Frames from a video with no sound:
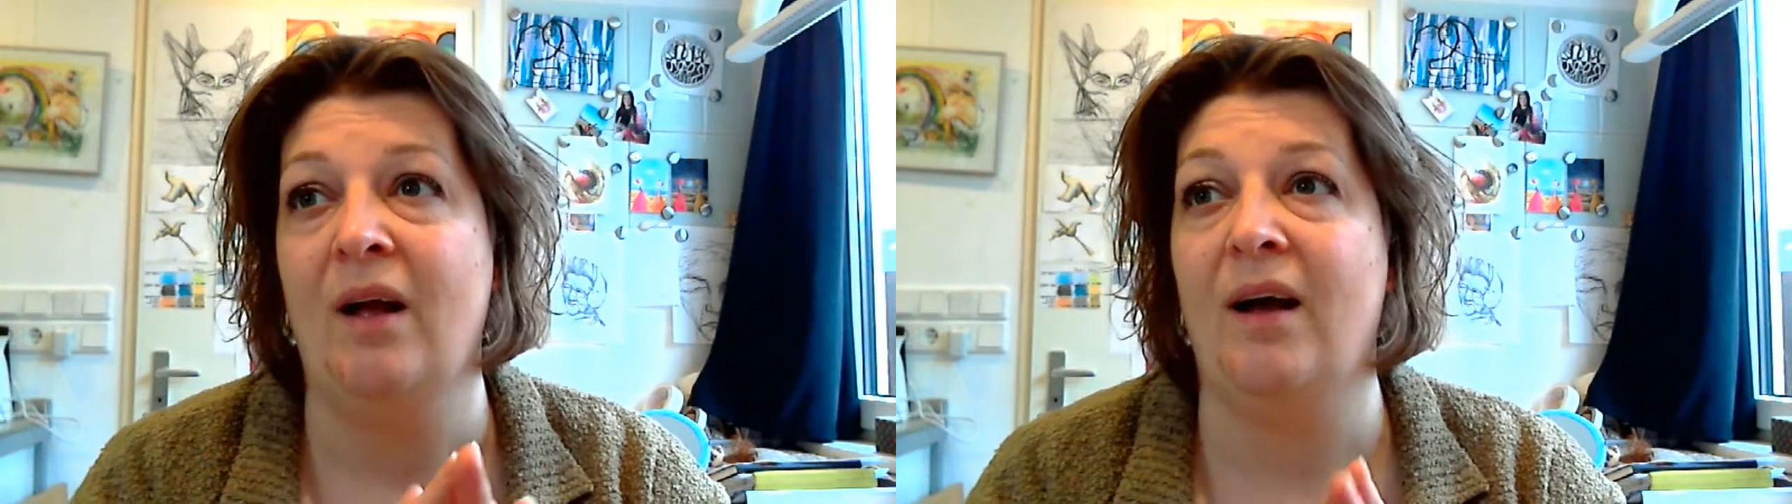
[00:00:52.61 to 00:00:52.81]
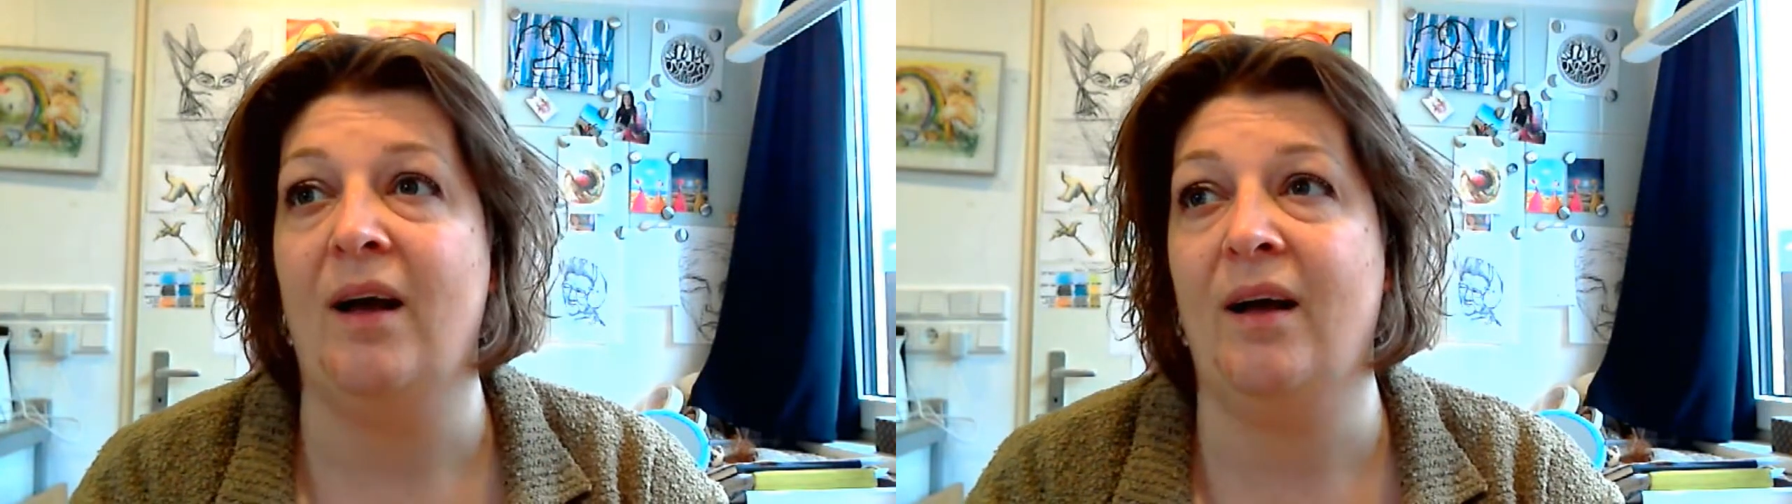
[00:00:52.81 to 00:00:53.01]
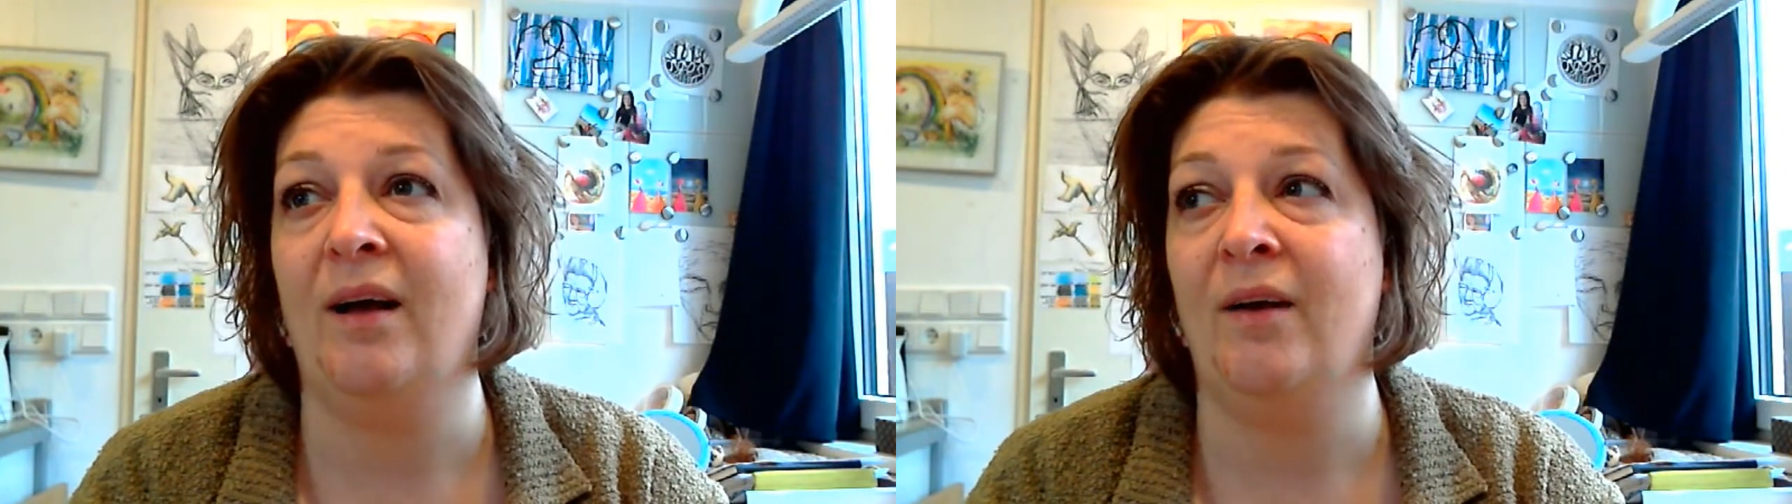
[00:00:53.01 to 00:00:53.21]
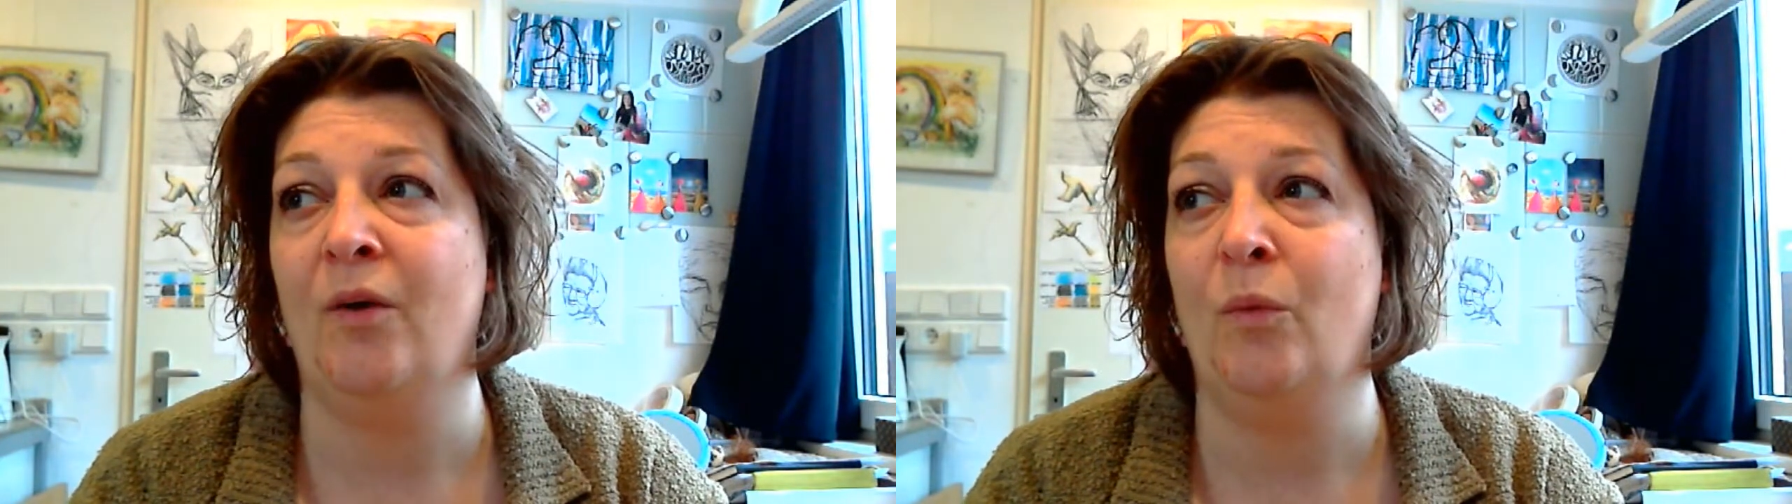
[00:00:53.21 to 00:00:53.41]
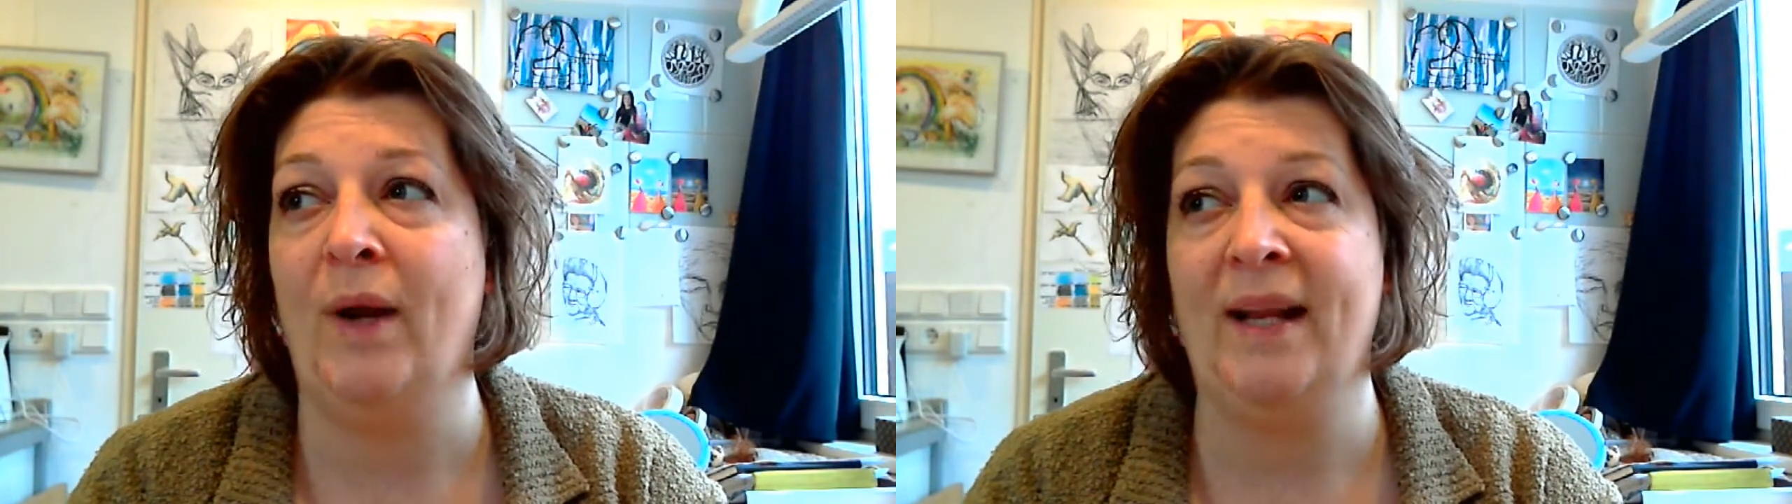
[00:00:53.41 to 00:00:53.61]
uh,
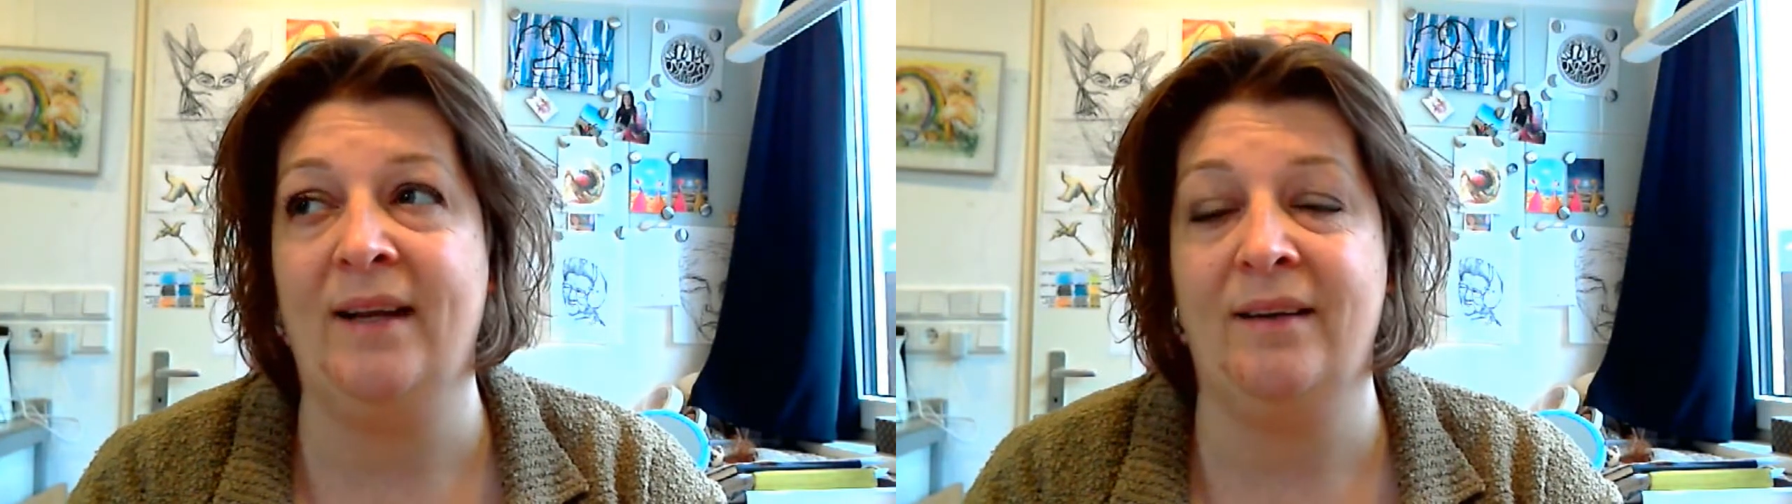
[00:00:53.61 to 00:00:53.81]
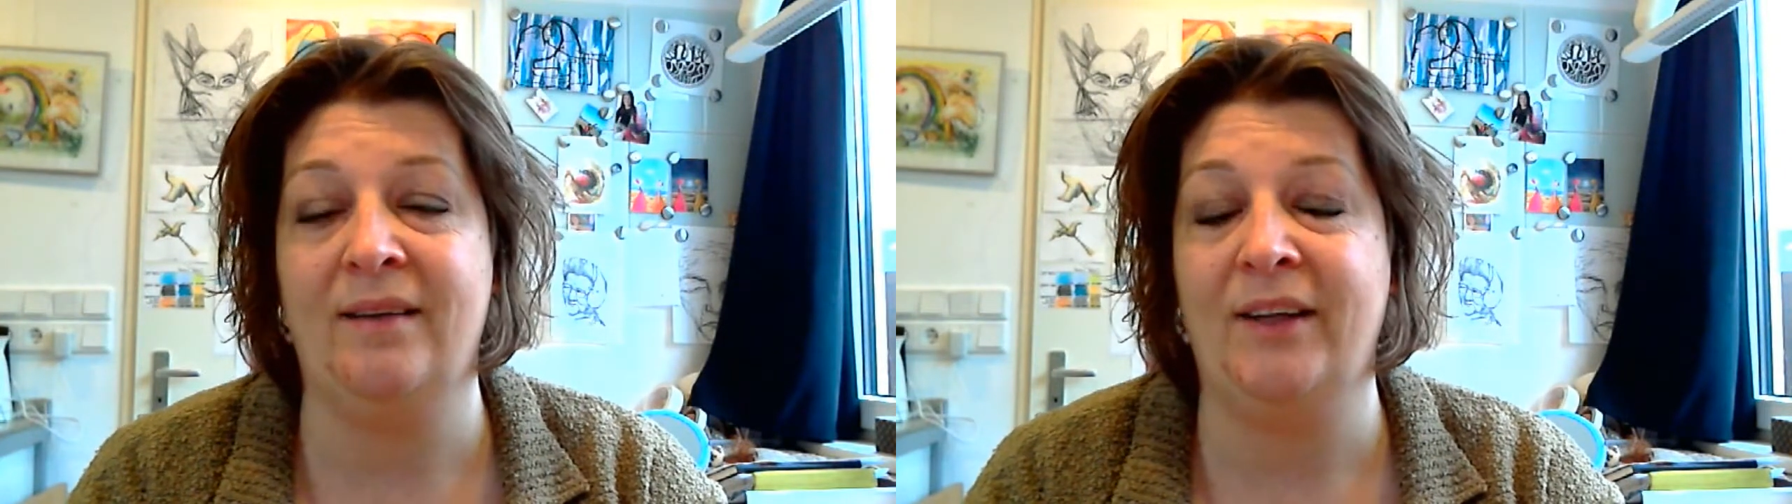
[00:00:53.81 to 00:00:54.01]
when